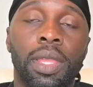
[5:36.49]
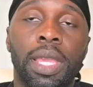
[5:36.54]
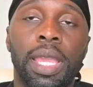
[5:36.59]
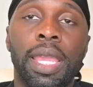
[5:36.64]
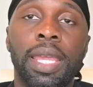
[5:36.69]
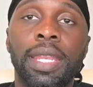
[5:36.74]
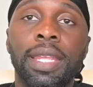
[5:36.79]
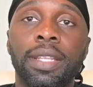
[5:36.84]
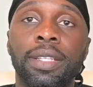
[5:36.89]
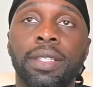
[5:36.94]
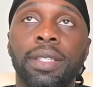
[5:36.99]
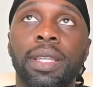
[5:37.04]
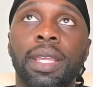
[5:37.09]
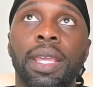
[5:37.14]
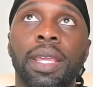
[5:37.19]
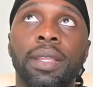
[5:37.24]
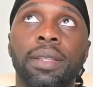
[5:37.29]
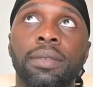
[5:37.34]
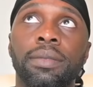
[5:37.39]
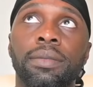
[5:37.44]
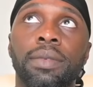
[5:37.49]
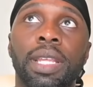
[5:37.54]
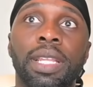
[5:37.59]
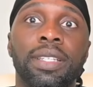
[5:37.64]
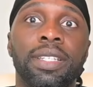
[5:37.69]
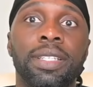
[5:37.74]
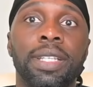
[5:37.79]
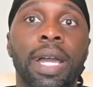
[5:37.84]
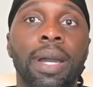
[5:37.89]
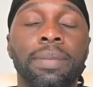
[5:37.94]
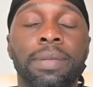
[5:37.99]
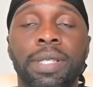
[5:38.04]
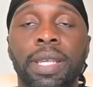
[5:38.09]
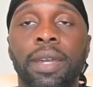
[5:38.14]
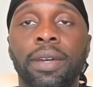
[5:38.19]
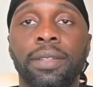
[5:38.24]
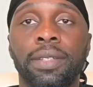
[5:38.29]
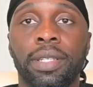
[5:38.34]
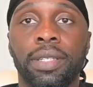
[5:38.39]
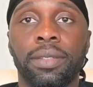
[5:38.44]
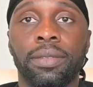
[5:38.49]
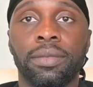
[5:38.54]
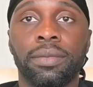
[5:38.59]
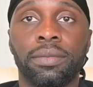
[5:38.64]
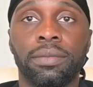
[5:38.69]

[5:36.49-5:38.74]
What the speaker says: and it stopped sounding.